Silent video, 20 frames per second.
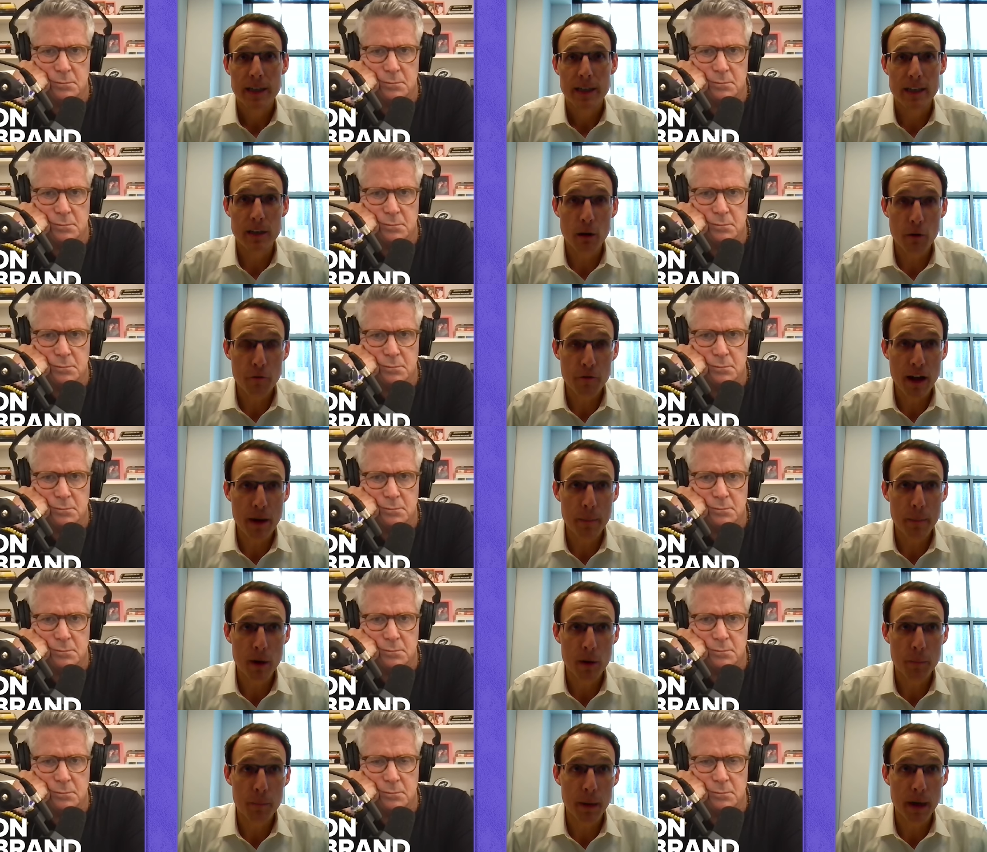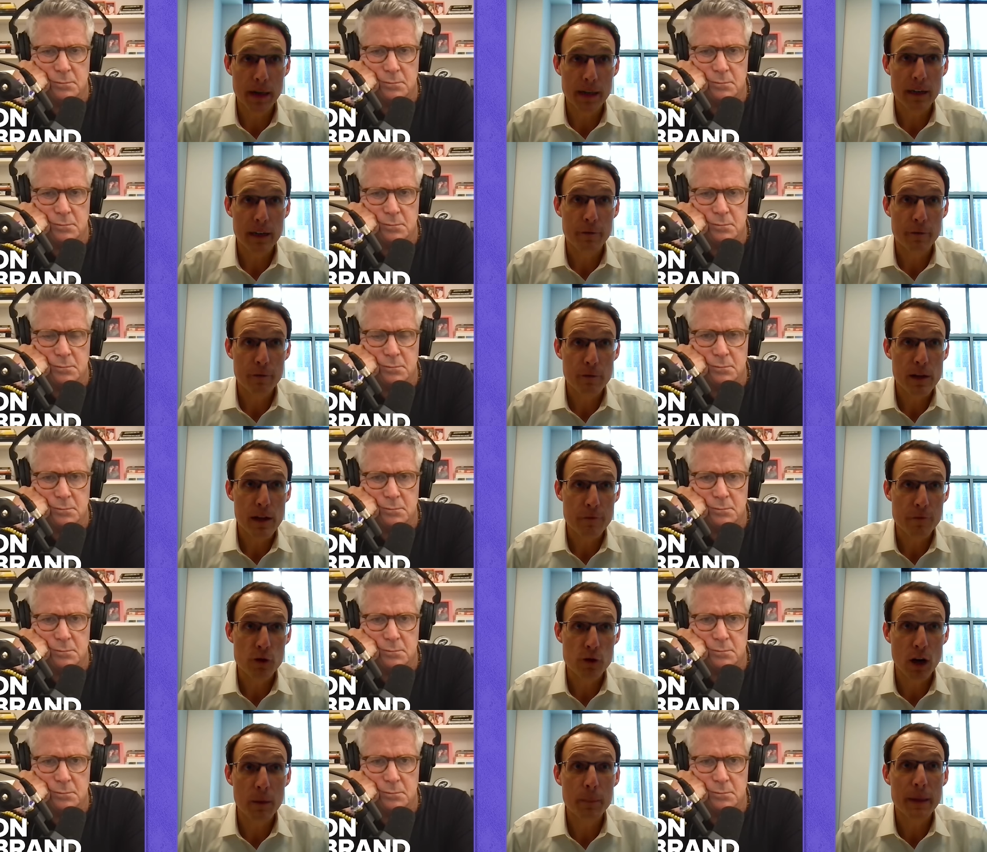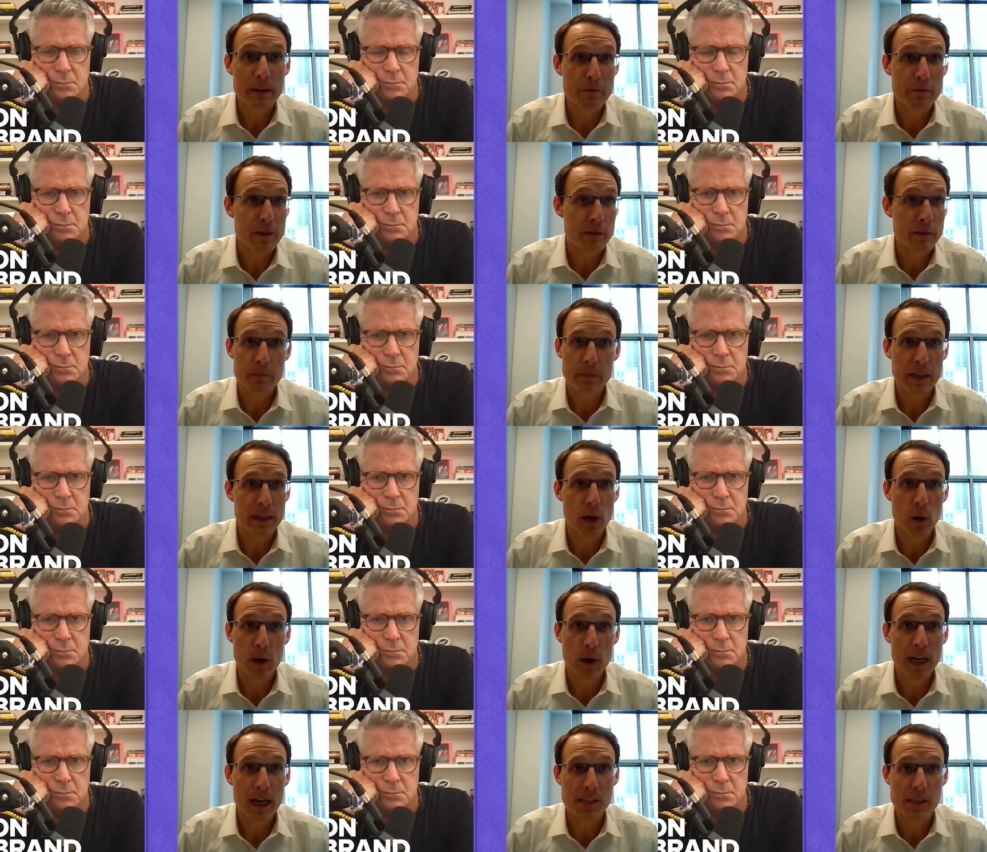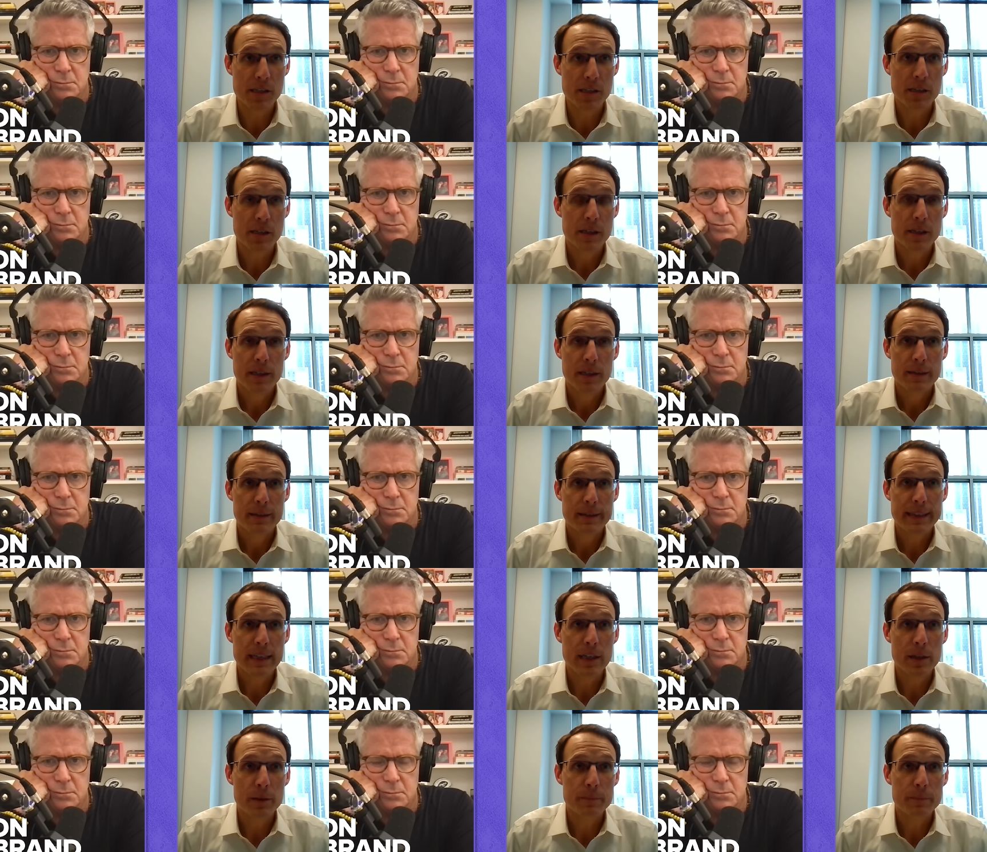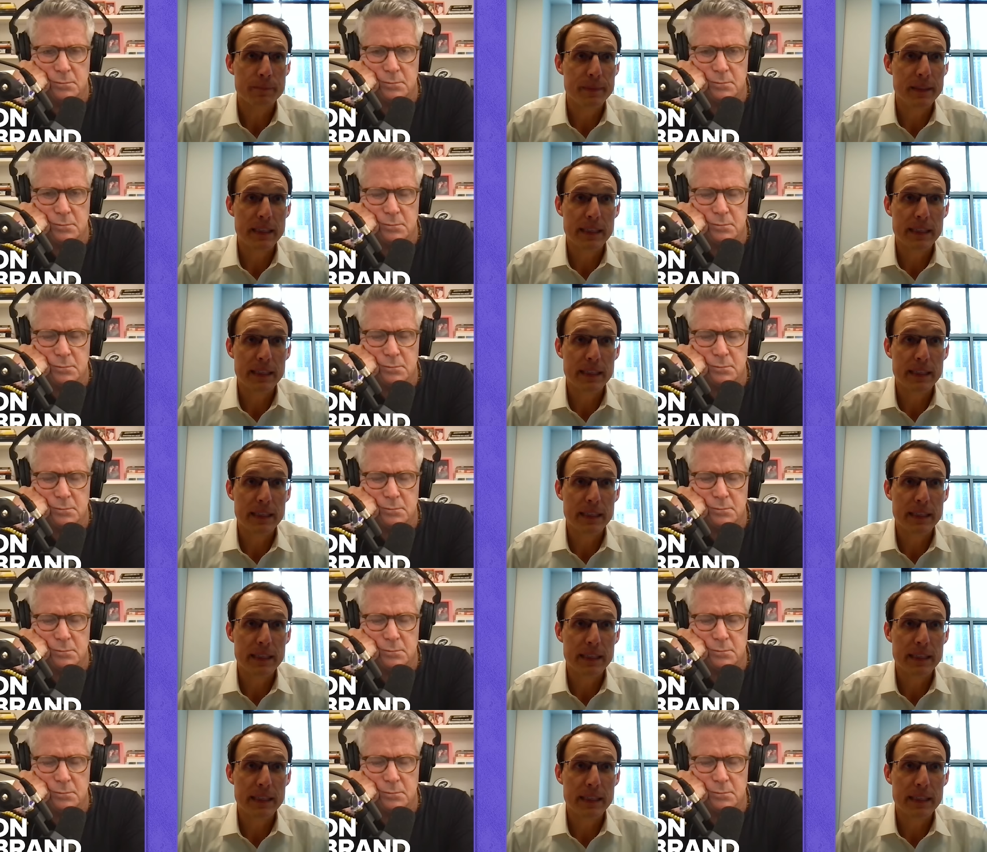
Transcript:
Speaker 1: in November, but if if Trump even you know cuts you know